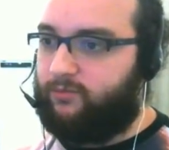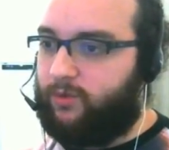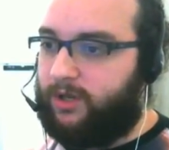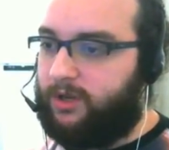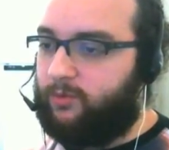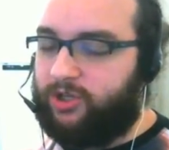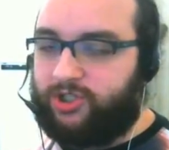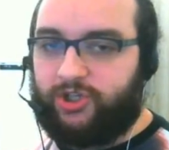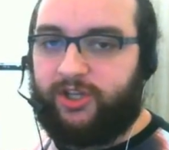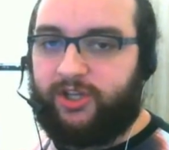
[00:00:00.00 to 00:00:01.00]
what you would
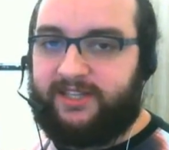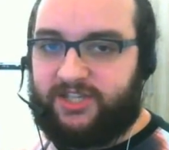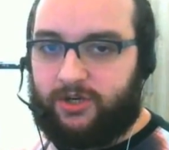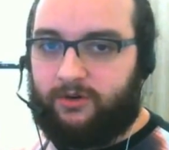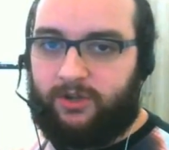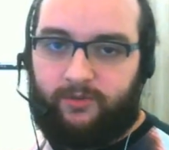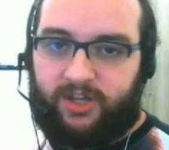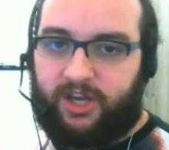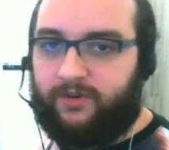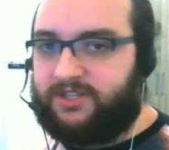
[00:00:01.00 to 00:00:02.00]
usually do, you
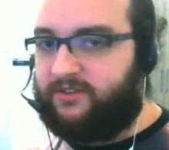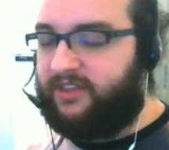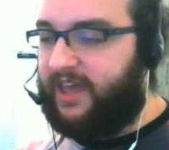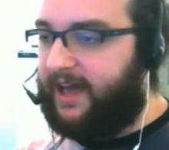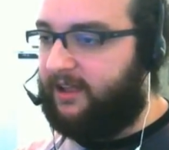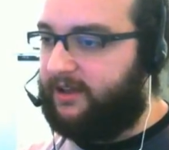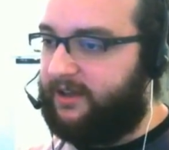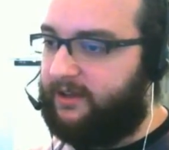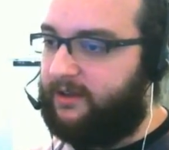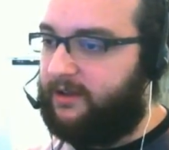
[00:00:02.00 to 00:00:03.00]
would go into the
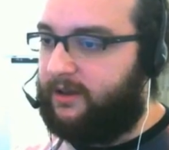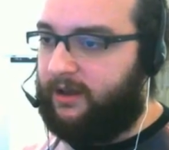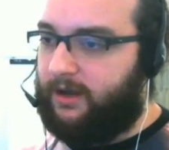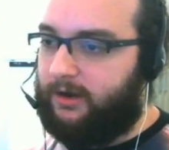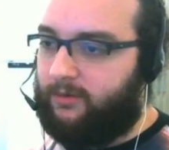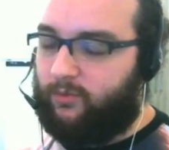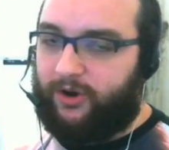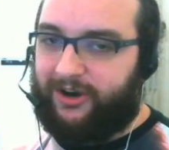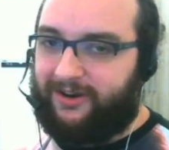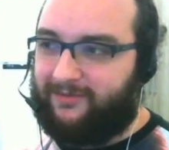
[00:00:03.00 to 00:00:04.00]
alley
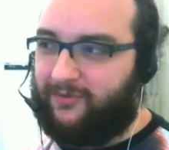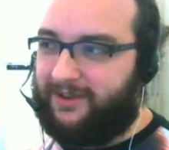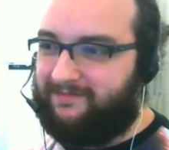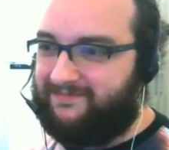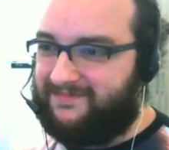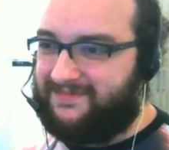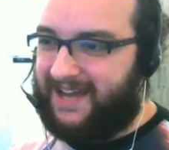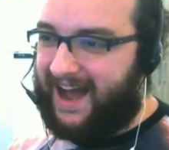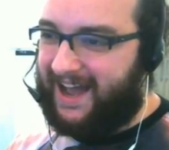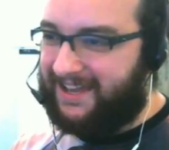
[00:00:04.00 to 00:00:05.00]
where we
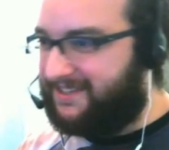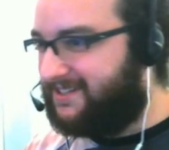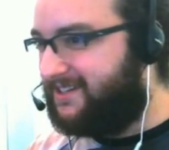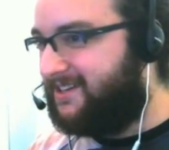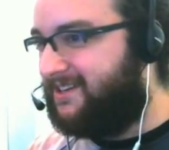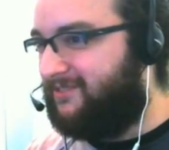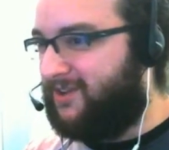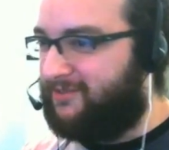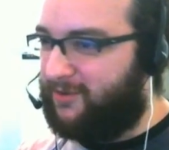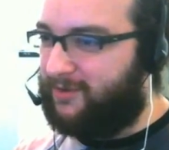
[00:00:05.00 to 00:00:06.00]
died.
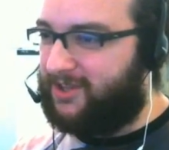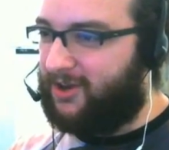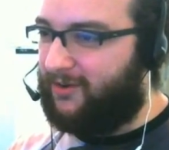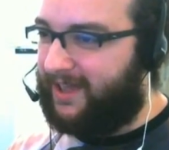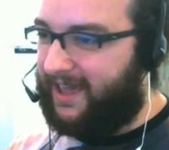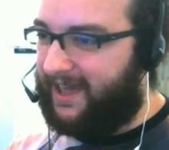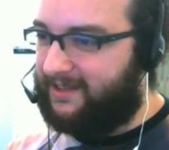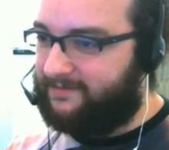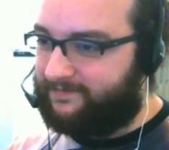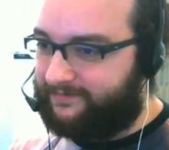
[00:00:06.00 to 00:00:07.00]
We would go again